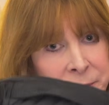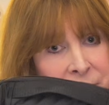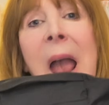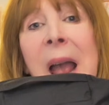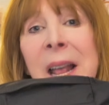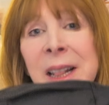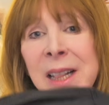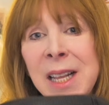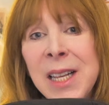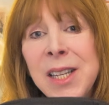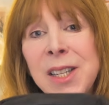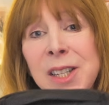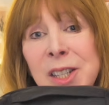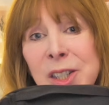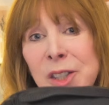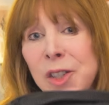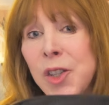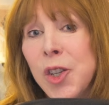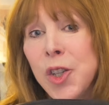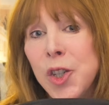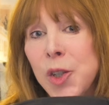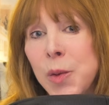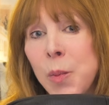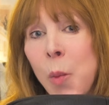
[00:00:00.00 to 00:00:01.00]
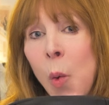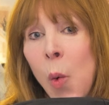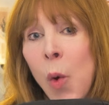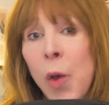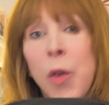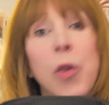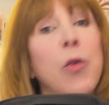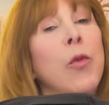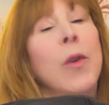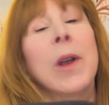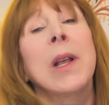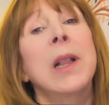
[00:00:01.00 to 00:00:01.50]
And this is the
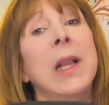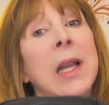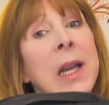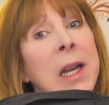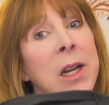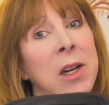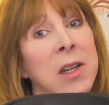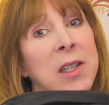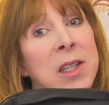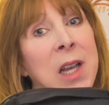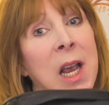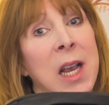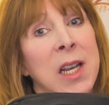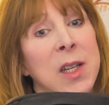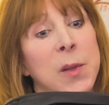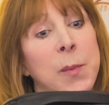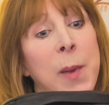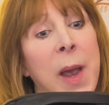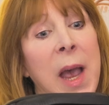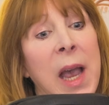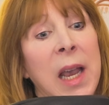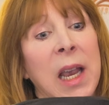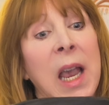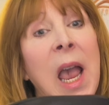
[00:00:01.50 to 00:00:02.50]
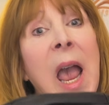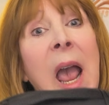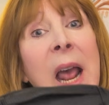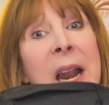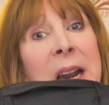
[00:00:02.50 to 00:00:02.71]
small 3-liter size bag.